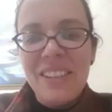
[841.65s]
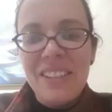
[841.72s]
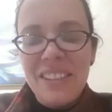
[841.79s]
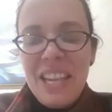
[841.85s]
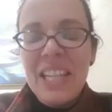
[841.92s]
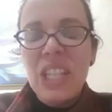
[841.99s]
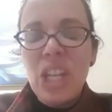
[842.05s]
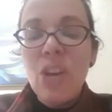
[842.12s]
to
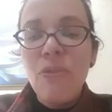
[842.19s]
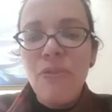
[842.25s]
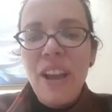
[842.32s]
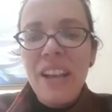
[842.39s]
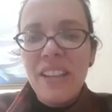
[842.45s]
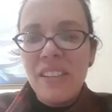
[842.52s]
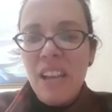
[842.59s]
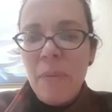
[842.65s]
stick two
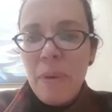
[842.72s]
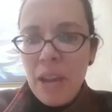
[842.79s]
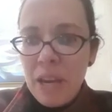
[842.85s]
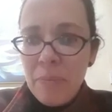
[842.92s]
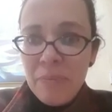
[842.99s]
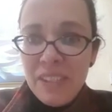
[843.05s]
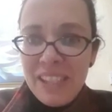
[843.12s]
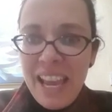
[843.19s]
fingers up at
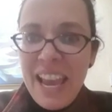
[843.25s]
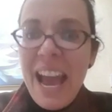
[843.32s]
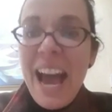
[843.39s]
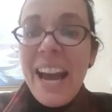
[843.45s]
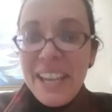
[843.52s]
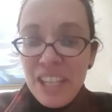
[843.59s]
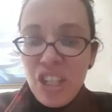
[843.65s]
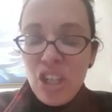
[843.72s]
him and say,
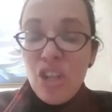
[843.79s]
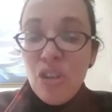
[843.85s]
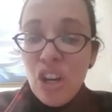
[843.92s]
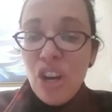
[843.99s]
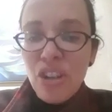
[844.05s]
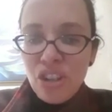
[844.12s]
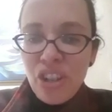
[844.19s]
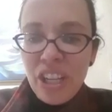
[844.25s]
I do
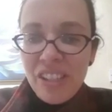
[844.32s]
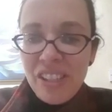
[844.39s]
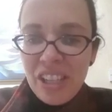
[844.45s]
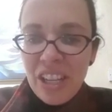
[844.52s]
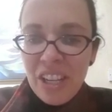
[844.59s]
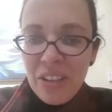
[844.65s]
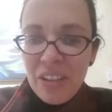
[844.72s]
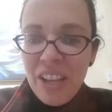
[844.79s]
not trust
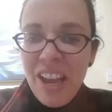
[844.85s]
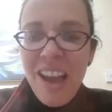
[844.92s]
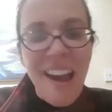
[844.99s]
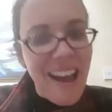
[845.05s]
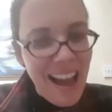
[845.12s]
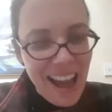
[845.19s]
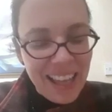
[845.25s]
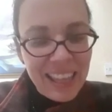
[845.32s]
you.
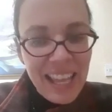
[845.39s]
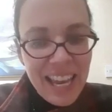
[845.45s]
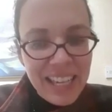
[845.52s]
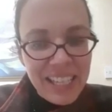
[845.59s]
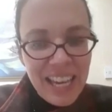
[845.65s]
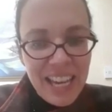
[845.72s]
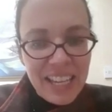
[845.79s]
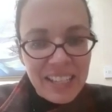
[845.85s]
And they
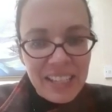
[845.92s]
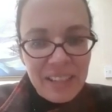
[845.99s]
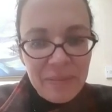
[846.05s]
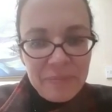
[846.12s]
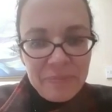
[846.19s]
did.